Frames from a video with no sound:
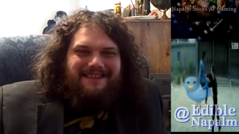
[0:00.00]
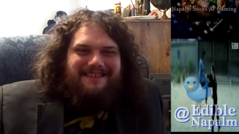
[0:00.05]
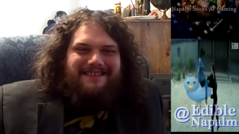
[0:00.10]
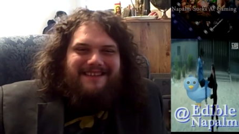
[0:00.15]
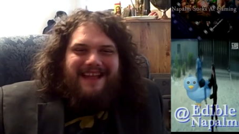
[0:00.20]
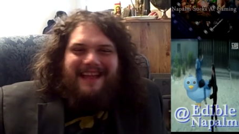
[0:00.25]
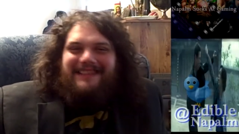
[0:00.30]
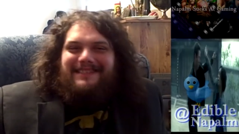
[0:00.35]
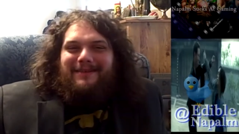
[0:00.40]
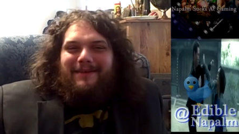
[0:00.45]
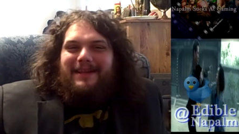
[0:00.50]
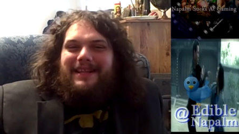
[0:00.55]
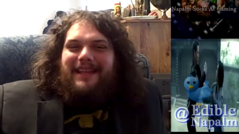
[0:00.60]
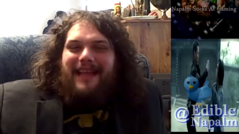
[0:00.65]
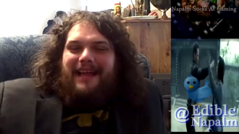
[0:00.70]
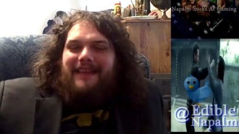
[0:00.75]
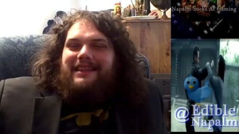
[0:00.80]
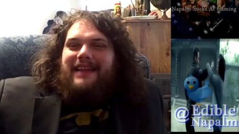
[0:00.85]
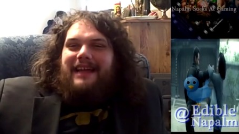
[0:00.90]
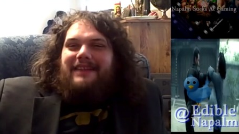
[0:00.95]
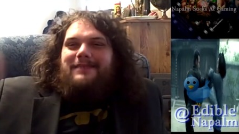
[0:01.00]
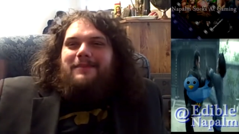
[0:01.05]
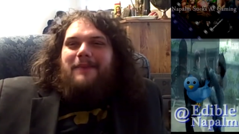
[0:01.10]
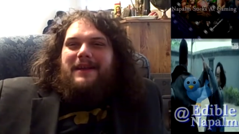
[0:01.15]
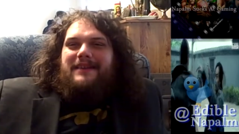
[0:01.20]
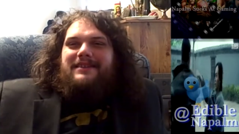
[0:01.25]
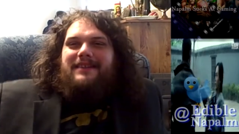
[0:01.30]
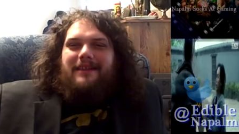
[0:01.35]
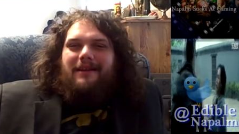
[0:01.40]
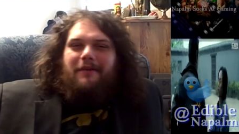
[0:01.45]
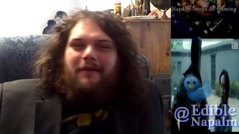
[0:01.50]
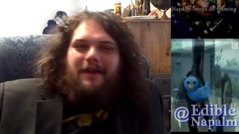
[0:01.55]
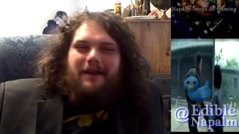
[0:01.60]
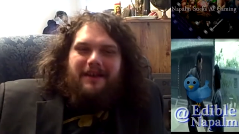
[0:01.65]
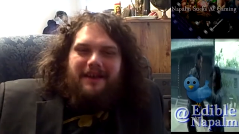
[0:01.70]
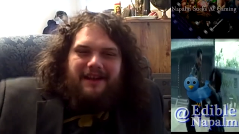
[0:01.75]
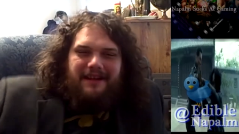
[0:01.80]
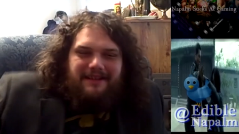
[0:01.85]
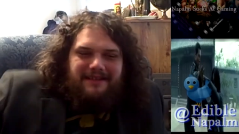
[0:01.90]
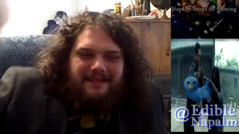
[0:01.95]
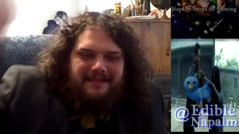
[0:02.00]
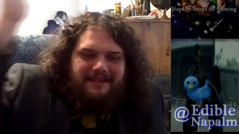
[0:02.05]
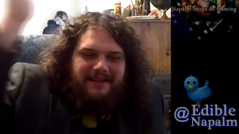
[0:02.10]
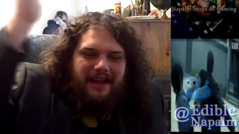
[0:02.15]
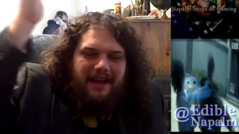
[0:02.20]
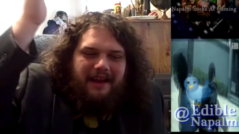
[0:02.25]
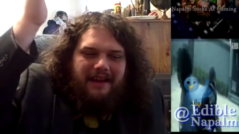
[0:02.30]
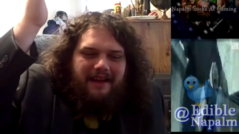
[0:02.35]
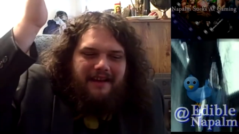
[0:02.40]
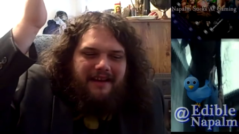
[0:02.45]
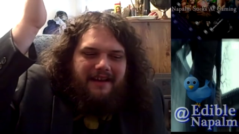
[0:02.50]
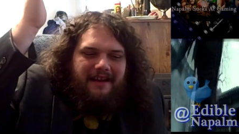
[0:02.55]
That's basically what it is. It's like,